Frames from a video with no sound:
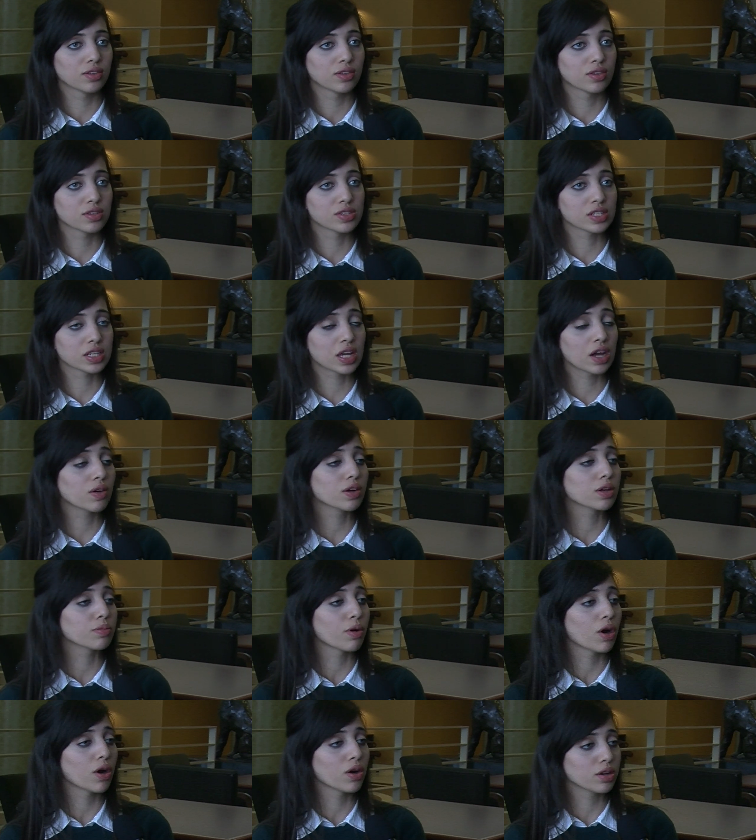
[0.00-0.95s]
the scary
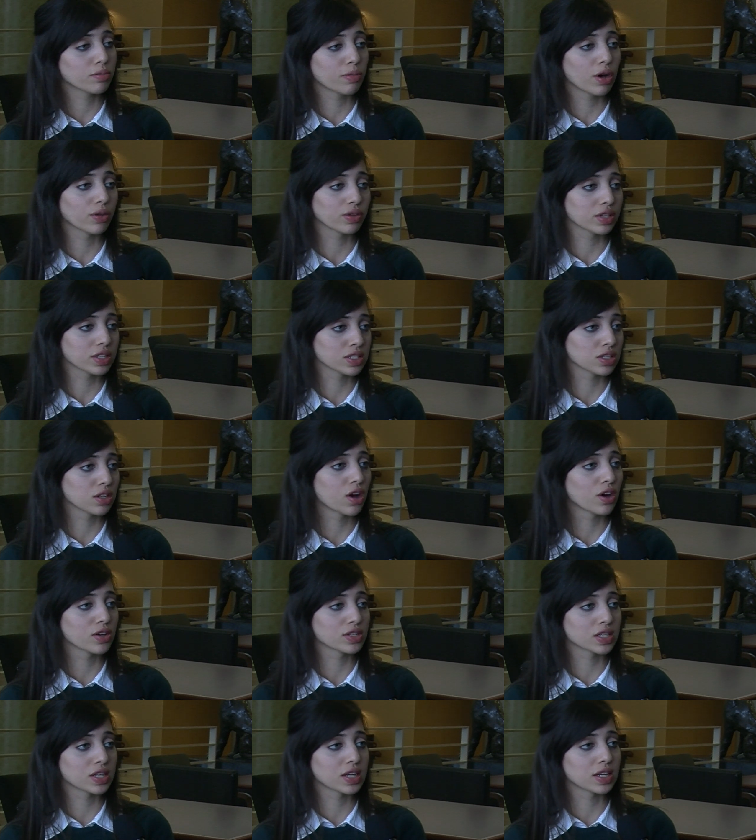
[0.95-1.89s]
part about these
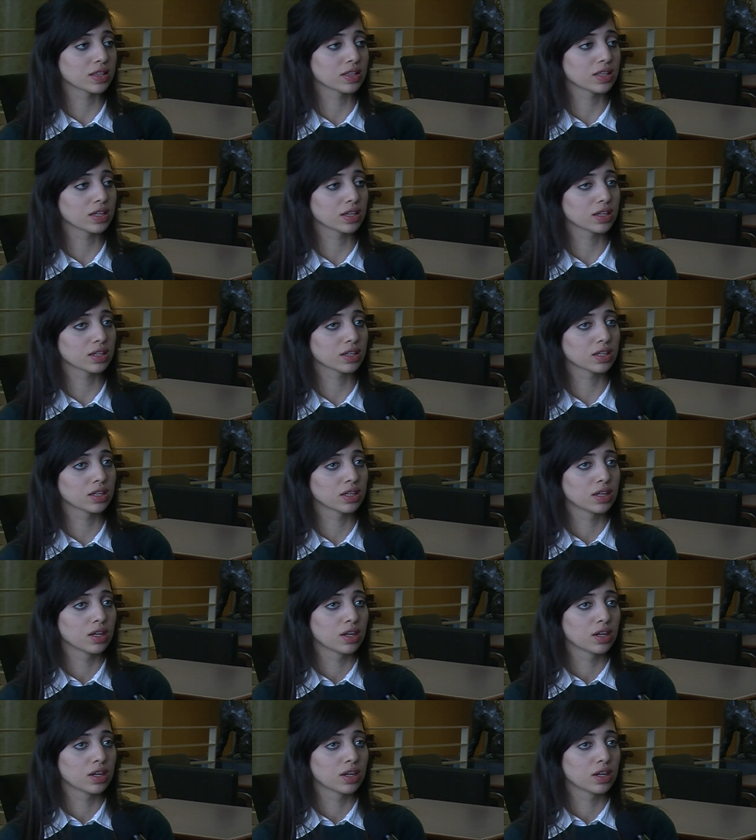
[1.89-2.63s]
laws, and I think